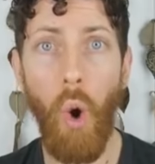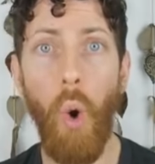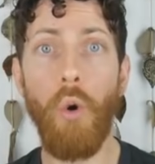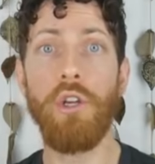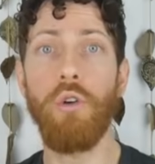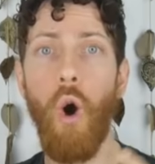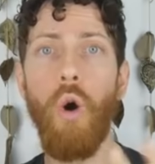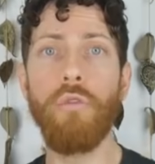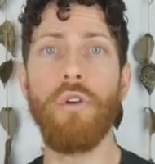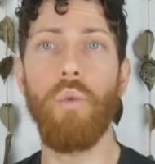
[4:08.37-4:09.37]
or you're
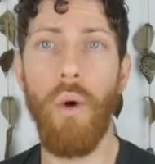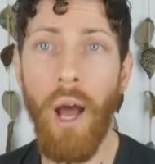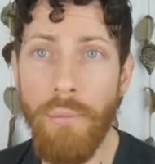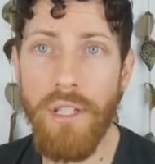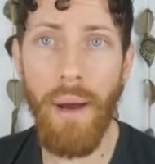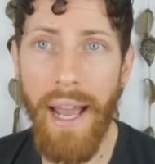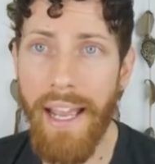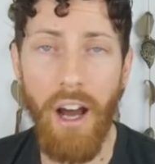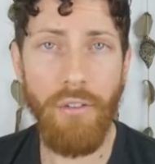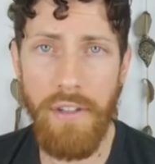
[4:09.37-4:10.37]
overwhelmed
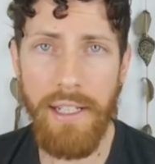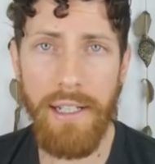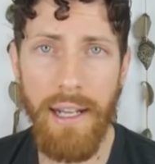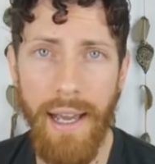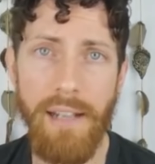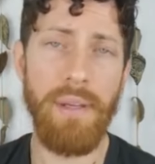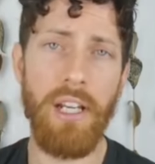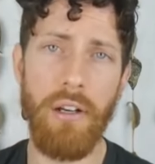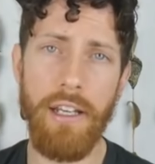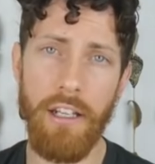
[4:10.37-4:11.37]
by a vegan diet
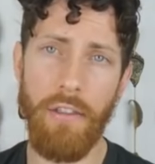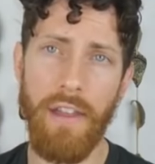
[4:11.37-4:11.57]
period,